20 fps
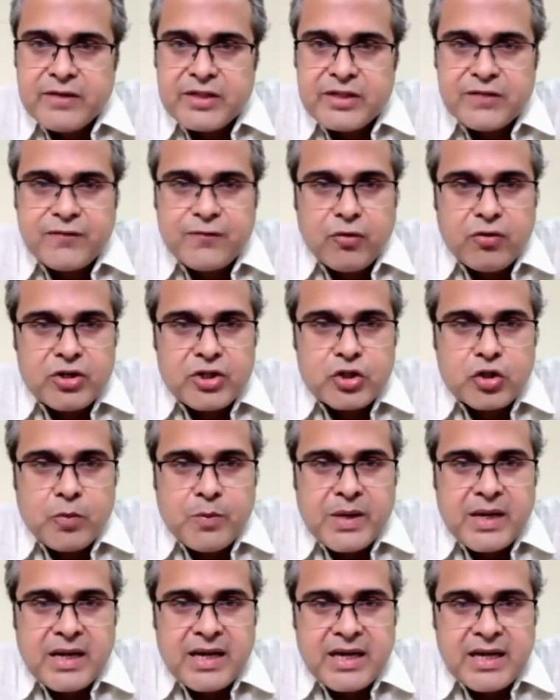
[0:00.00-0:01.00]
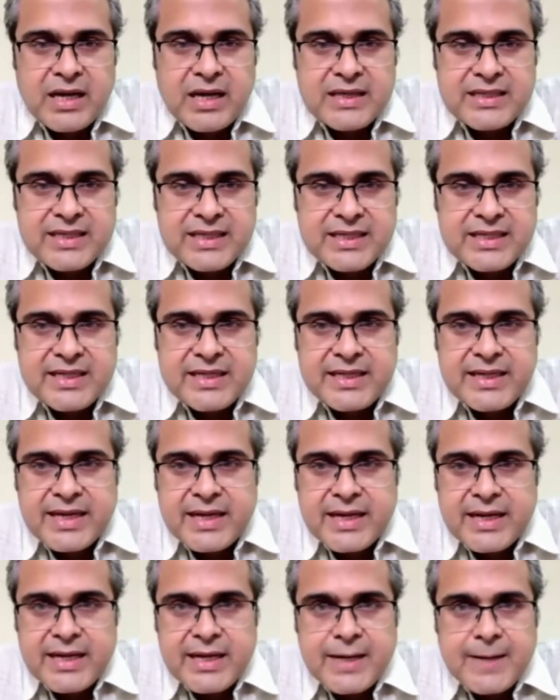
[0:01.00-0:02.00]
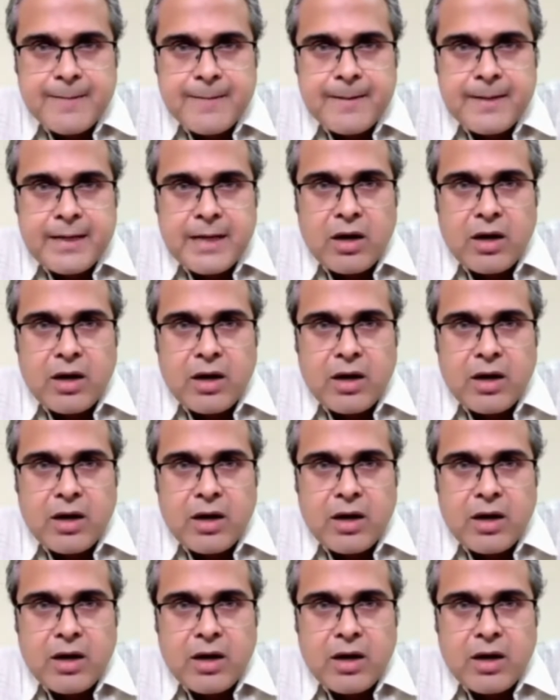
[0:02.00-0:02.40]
which is fluoroscopic assisted technique.